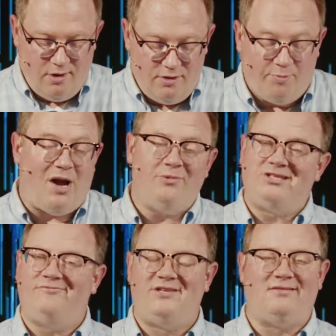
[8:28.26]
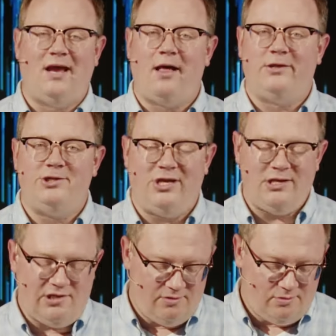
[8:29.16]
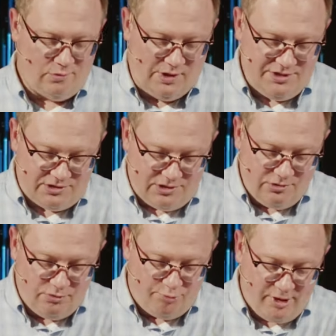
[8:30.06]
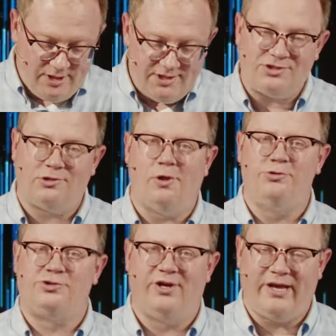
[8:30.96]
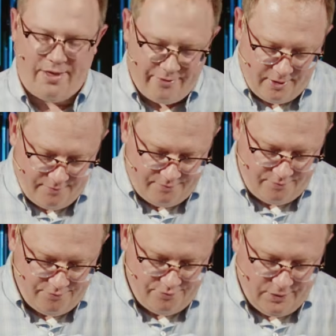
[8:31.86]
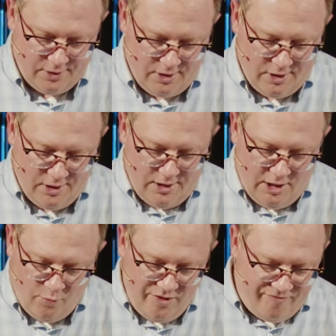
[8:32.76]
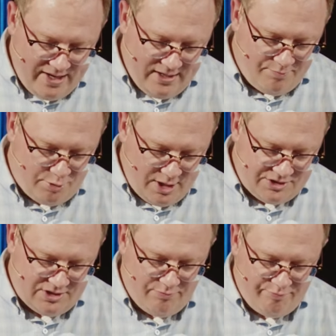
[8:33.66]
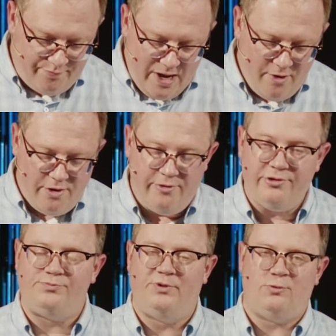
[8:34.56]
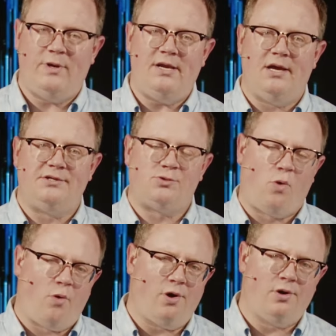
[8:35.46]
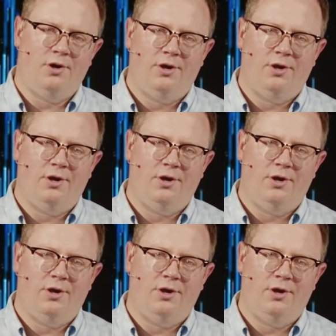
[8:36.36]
The promise of technology was to bring us closer together. Here we find it placing barriers between us, or